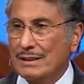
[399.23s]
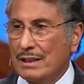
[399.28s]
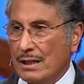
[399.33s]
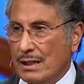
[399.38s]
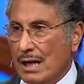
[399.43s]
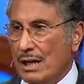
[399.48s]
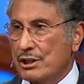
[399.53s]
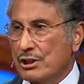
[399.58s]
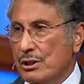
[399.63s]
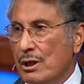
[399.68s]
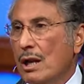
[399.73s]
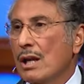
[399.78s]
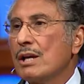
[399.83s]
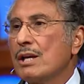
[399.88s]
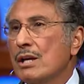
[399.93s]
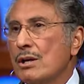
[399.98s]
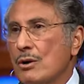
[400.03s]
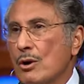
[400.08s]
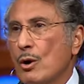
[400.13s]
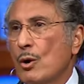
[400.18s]
a national
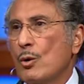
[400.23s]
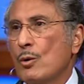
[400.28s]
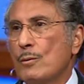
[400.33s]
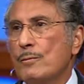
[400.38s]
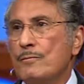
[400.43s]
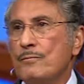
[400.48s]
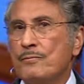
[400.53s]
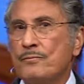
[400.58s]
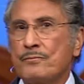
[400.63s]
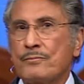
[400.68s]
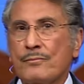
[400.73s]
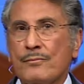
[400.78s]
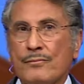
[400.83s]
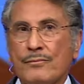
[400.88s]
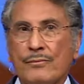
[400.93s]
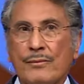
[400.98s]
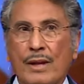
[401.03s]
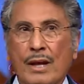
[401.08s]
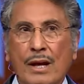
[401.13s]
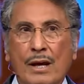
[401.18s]
hero
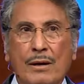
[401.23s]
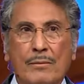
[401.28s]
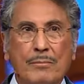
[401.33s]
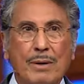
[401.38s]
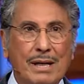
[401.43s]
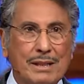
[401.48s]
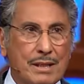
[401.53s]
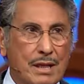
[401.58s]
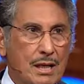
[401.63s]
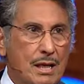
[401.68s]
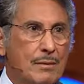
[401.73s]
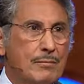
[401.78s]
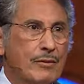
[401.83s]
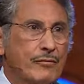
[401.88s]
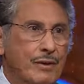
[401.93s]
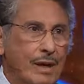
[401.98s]
by the name of